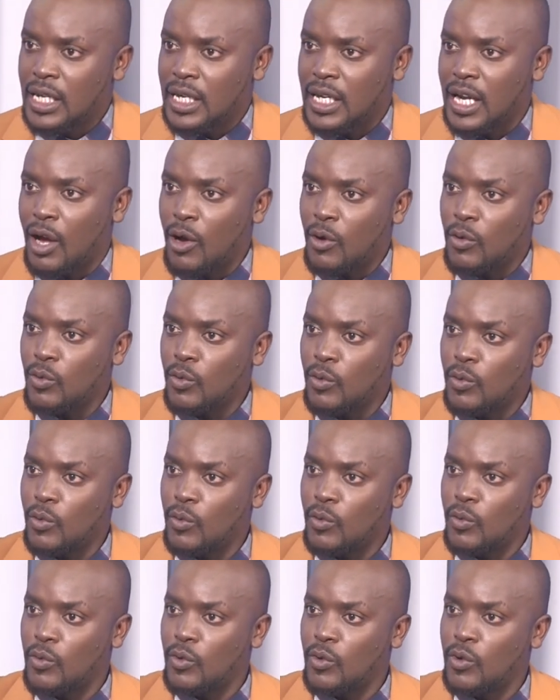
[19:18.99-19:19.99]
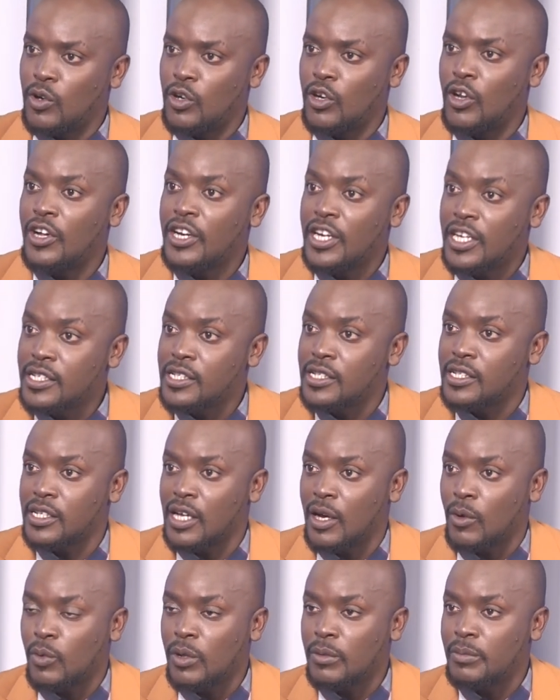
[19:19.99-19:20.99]
Now, learners
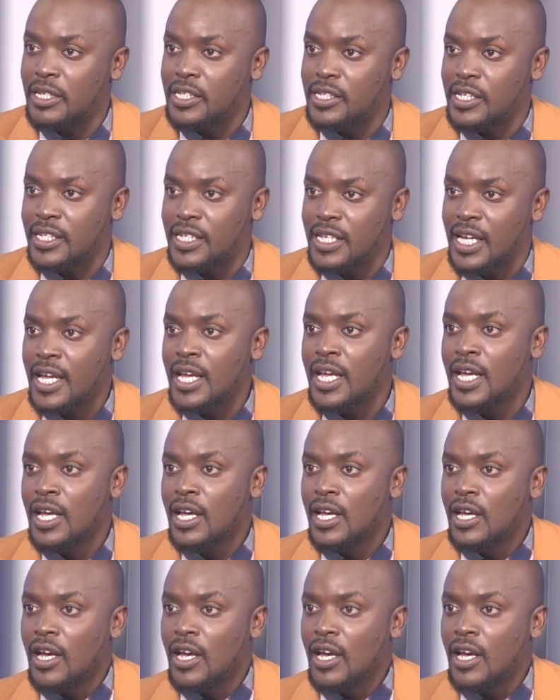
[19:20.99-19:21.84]
will be sitting,